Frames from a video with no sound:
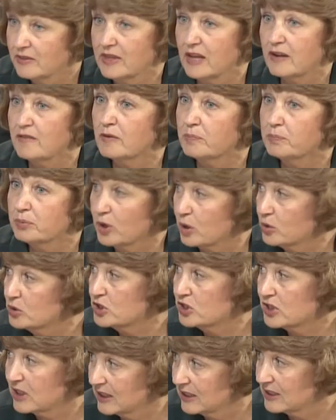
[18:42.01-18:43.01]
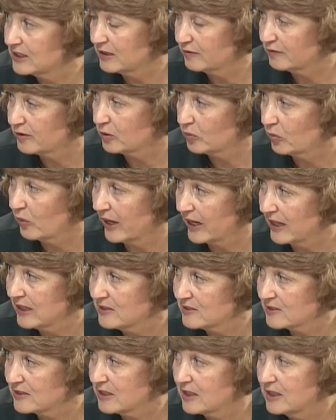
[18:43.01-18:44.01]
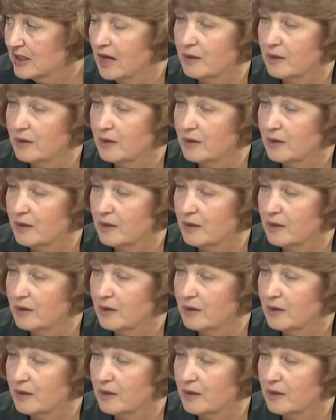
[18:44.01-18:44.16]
They have approached it in different ways.